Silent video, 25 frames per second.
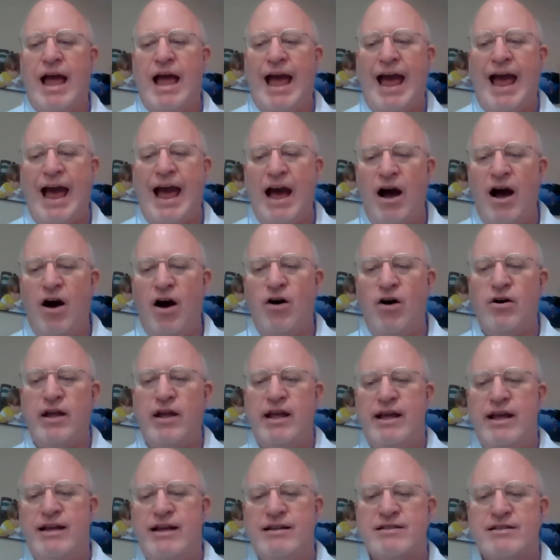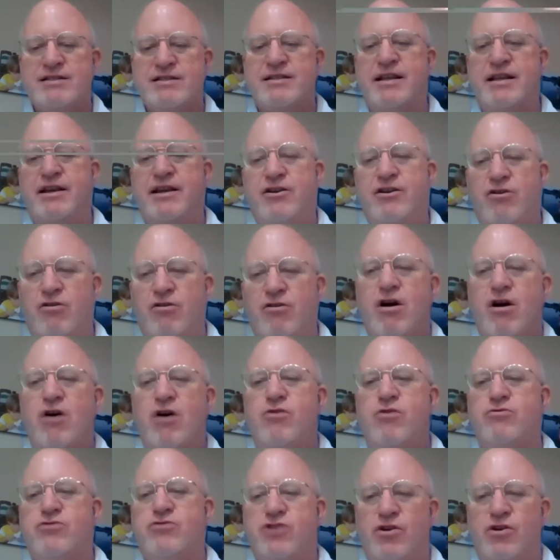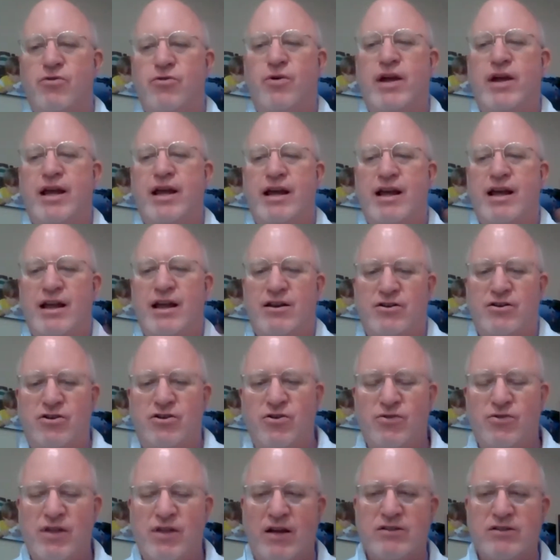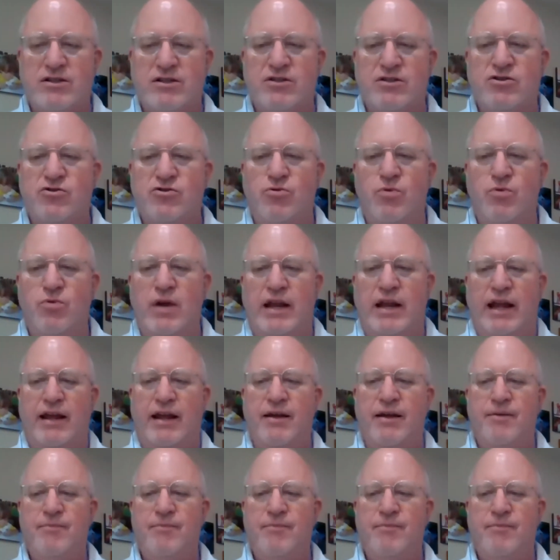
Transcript: How is the euro doing in 2020?